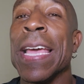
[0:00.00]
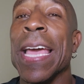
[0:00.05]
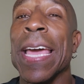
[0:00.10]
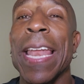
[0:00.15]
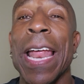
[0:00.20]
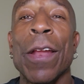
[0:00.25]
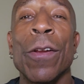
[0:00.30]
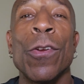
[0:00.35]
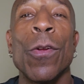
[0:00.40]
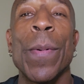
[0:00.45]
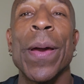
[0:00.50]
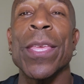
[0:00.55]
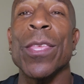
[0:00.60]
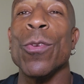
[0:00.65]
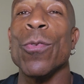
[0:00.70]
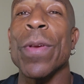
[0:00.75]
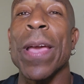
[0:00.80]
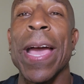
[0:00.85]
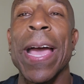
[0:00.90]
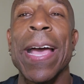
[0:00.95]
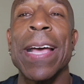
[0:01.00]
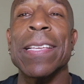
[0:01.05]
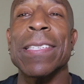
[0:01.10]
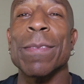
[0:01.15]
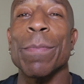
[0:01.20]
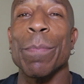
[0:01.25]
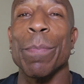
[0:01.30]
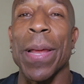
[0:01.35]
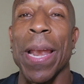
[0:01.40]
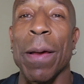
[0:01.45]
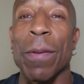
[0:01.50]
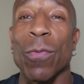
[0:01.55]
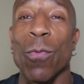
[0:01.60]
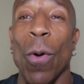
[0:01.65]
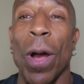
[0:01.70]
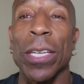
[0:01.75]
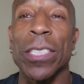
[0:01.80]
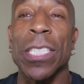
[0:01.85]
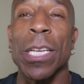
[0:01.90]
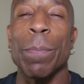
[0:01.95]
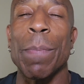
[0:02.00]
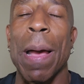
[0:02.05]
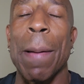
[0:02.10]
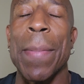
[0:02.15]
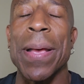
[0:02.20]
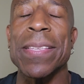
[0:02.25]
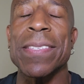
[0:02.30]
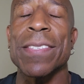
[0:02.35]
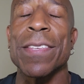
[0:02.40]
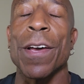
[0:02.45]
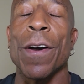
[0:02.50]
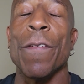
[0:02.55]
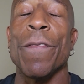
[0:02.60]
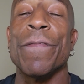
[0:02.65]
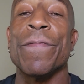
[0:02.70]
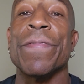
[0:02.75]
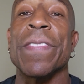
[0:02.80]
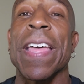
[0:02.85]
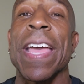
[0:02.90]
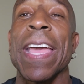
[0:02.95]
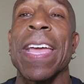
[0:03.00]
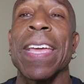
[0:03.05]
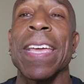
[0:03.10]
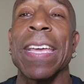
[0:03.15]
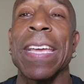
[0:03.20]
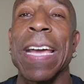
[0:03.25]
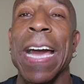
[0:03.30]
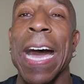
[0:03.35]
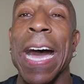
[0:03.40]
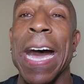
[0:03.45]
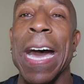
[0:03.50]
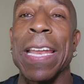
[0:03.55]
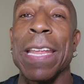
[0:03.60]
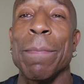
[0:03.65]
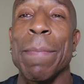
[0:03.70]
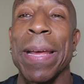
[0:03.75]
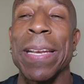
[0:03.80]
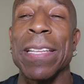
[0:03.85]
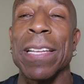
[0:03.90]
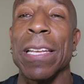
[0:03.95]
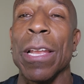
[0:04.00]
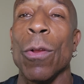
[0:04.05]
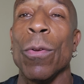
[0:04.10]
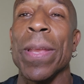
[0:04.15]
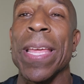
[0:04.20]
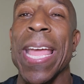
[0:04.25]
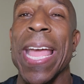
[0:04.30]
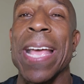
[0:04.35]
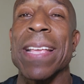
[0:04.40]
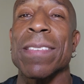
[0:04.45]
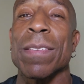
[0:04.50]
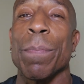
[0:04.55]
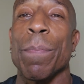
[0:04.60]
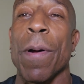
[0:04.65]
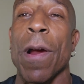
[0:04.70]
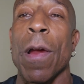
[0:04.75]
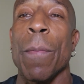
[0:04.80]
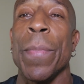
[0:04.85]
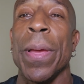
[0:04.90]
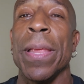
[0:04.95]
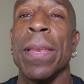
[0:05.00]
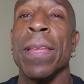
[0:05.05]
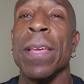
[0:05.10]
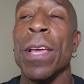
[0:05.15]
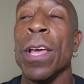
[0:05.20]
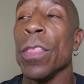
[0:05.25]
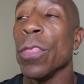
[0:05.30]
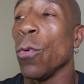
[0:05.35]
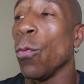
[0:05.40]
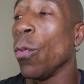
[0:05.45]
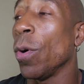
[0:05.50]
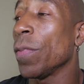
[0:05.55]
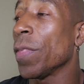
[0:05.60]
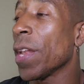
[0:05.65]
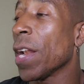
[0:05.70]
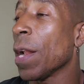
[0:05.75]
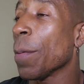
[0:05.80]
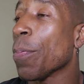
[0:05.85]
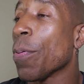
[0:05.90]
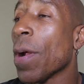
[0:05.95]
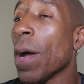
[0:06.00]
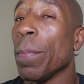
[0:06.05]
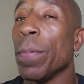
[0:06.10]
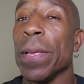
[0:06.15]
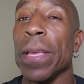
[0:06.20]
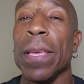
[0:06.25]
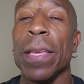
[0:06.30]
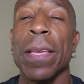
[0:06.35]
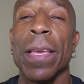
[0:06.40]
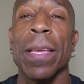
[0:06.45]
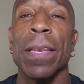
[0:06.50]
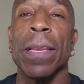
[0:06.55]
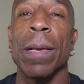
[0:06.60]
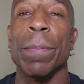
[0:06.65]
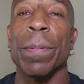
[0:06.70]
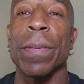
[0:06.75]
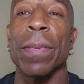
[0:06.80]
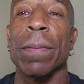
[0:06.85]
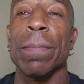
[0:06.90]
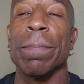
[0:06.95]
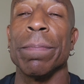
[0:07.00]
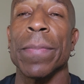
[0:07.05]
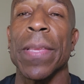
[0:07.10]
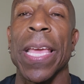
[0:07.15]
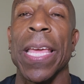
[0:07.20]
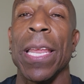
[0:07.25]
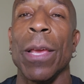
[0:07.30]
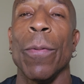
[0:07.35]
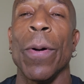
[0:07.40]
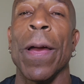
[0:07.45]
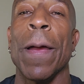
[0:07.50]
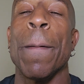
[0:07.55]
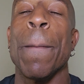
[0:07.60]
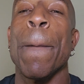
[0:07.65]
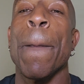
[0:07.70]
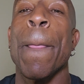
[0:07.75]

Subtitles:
And I don't know about you guys, but I was watching it by myself, thank God, in my this lonely-ass apartment, the one that I'll probably end up, anyway.